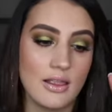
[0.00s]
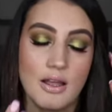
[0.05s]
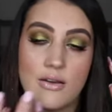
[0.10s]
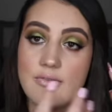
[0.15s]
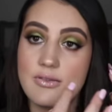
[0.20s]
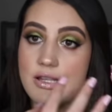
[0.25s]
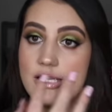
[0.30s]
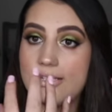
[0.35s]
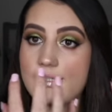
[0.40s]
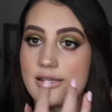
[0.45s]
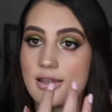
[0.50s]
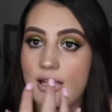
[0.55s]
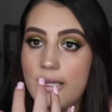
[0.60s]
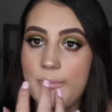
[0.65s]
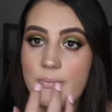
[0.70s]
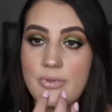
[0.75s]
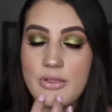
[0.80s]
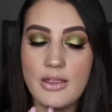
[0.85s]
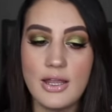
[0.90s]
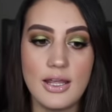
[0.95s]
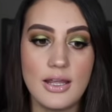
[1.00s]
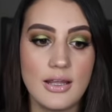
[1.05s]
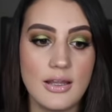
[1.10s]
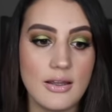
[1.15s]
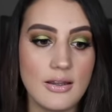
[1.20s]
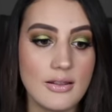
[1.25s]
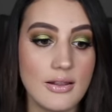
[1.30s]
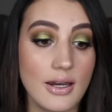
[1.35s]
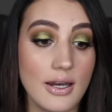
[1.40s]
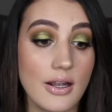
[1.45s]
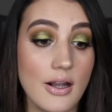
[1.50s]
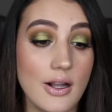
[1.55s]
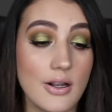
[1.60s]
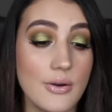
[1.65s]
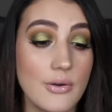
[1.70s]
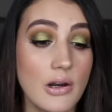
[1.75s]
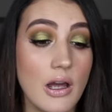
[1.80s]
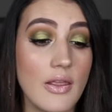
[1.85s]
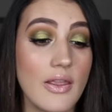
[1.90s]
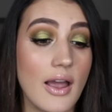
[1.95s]
love this lip thing that I got
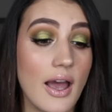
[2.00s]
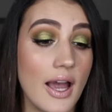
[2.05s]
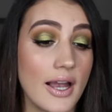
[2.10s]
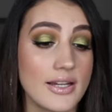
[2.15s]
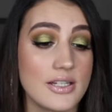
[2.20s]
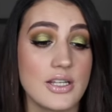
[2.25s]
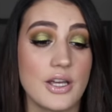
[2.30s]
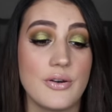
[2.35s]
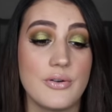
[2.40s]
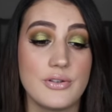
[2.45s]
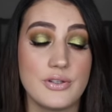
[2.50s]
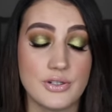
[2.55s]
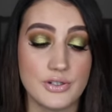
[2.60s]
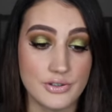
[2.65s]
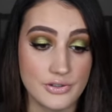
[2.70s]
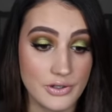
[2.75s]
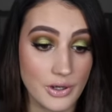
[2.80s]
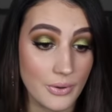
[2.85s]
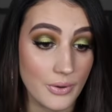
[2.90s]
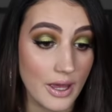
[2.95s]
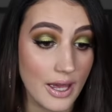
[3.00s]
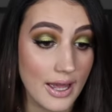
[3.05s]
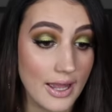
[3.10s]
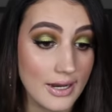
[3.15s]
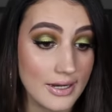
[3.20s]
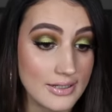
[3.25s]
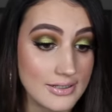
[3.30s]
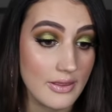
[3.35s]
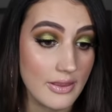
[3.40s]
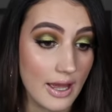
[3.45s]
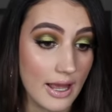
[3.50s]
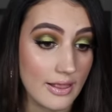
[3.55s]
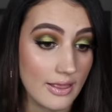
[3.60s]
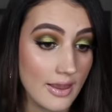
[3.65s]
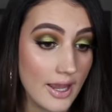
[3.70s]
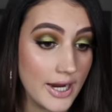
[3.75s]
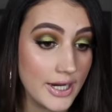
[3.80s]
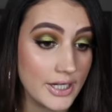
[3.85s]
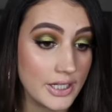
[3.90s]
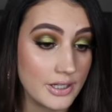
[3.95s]
going on. The eyeshadows are so nice. That
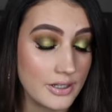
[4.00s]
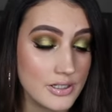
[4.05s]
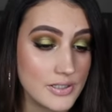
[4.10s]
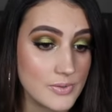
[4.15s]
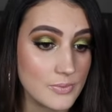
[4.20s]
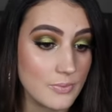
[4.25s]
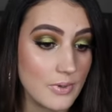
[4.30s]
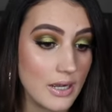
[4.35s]
liner as